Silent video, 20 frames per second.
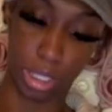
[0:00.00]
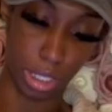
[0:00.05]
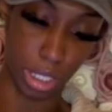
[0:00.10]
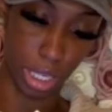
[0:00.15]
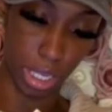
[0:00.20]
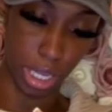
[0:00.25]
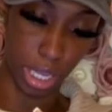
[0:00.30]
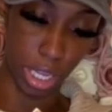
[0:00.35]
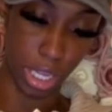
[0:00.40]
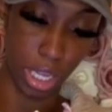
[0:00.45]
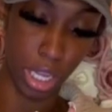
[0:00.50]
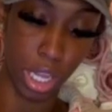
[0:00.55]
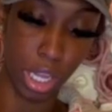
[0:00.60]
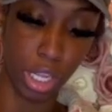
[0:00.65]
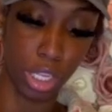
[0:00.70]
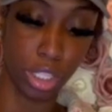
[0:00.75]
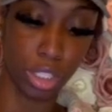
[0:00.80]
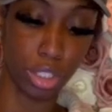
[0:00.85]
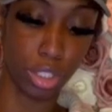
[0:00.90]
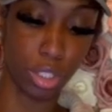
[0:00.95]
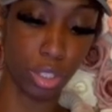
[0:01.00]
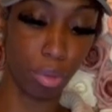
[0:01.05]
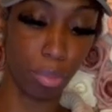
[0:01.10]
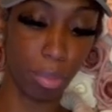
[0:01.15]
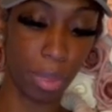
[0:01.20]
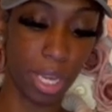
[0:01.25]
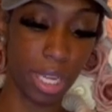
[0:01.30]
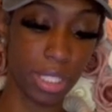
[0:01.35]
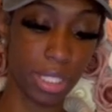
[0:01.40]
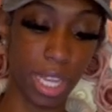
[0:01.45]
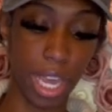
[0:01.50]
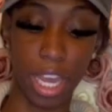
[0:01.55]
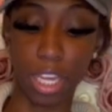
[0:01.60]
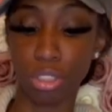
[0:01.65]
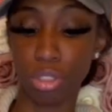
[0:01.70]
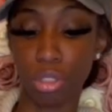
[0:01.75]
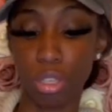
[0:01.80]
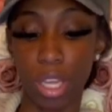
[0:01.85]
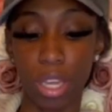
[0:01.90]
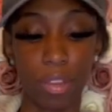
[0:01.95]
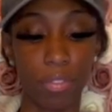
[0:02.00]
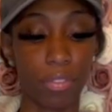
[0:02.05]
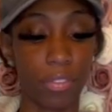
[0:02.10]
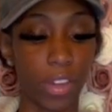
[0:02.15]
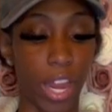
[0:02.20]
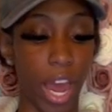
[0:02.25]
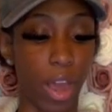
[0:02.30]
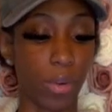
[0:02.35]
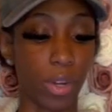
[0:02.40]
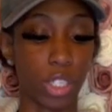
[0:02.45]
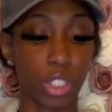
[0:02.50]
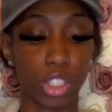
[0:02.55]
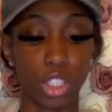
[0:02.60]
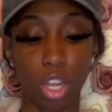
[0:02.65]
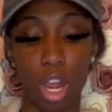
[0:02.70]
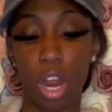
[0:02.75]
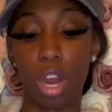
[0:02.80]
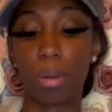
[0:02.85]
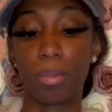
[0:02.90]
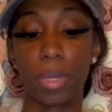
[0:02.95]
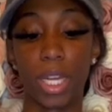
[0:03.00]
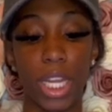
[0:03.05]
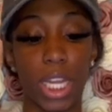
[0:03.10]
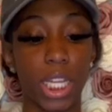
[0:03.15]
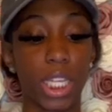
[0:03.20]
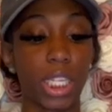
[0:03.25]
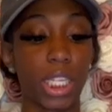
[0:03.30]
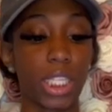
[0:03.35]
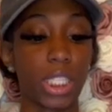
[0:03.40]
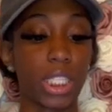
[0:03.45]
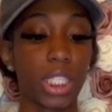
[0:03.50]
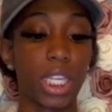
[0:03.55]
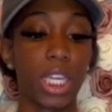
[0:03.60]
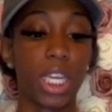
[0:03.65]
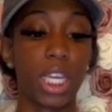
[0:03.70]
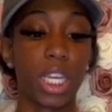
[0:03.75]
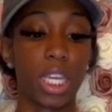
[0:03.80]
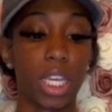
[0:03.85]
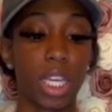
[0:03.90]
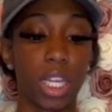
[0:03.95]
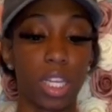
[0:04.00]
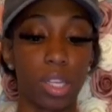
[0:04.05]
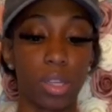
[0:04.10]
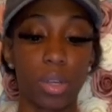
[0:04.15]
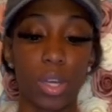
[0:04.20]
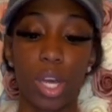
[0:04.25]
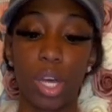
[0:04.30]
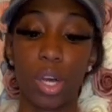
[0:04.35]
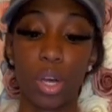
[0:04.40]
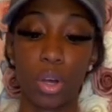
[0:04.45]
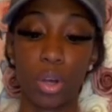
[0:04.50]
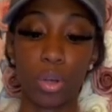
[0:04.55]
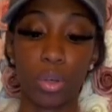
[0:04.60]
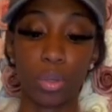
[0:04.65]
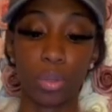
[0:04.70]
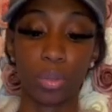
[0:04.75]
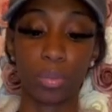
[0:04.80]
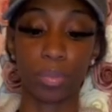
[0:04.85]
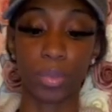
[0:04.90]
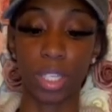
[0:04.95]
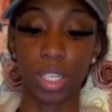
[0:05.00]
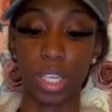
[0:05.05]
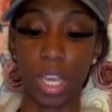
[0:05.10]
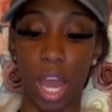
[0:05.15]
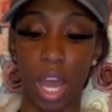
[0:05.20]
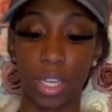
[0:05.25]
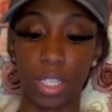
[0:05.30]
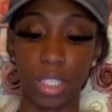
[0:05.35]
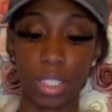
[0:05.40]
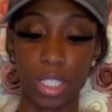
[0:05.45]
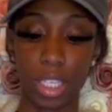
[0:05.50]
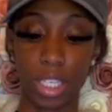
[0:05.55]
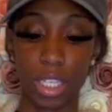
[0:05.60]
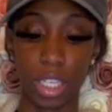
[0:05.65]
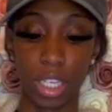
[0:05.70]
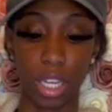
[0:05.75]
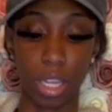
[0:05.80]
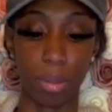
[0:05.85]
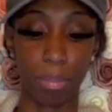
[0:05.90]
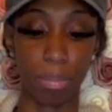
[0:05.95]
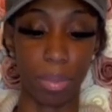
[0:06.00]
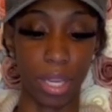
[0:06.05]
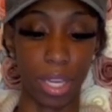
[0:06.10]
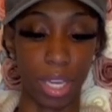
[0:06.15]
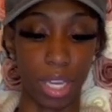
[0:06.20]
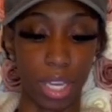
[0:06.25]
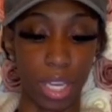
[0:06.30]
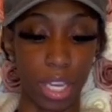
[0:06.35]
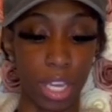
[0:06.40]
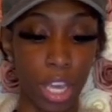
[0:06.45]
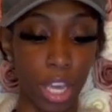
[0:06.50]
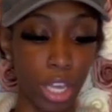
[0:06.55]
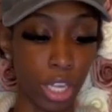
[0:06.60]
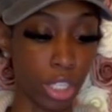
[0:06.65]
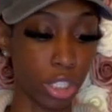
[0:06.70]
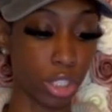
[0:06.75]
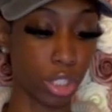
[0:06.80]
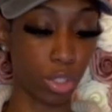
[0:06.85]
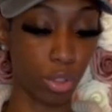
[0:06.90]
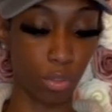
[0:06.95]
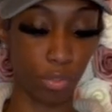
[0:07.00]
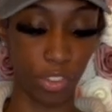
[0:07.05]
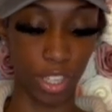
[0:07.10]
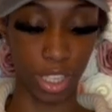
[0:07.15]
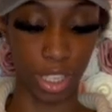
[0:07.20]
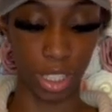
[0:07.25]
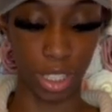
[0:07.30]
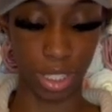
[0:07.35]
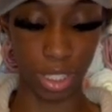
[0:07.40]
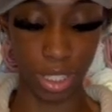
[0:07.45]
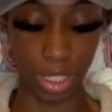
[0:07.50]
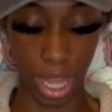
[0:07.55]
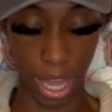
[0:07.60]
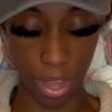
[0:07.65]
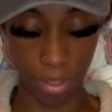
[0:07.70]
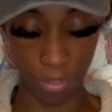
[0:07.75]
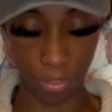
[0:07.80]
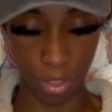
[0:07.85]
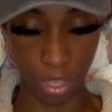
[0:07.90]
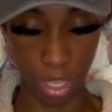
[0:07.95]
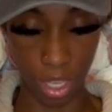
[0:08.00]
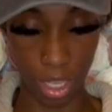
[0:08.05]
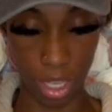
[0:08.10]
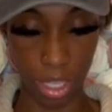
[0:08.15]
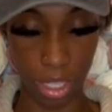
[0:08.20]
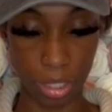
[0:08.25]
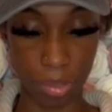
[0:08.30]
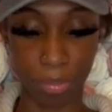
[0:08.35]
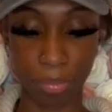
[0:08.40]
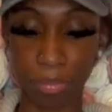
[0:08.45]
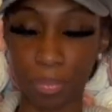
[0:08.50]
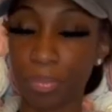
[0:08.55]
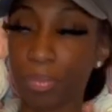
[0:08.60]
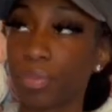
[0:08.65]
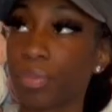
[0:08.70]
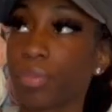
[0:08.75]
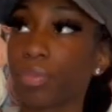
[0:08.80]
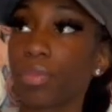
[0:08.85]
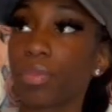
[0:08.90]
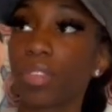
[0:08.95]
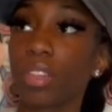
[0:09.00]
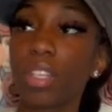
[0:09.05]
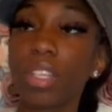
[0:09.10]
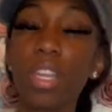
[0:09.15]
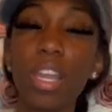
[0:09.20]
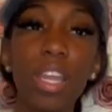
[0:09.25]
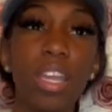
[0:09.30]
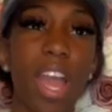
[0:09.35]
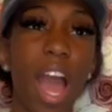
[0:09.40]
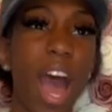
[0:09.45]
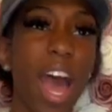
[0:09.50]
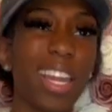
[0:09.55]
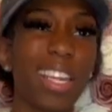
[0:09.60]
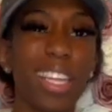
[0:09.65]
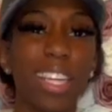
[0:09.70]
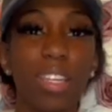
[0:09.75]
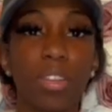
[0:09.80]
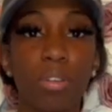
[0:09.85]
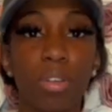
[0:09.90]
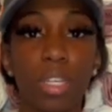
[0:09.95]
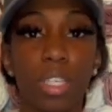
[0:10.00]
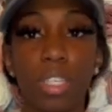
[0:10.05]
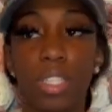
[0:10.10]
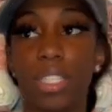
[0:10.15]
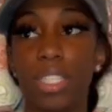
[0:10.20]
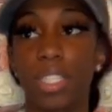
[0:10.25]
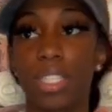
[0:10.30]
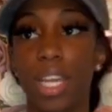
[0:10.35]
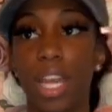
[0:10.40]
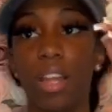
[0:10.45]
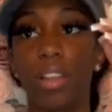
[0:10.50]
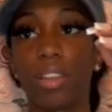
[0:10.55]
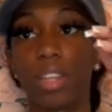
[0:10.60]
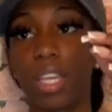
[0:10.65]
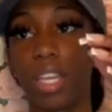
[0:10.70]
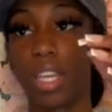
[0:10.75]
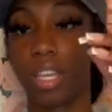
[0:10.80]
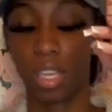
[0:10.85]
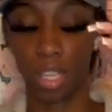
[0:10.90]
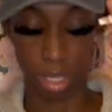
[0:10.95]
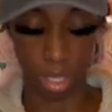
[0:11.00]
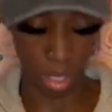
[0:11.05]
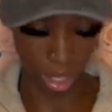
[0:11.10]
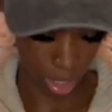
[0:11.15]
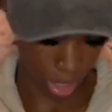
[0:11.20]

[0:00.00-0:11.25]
the two-piece angel and flower charm necklace in yellow gold y'all this ended up being 257 y'all i did do the little discount thing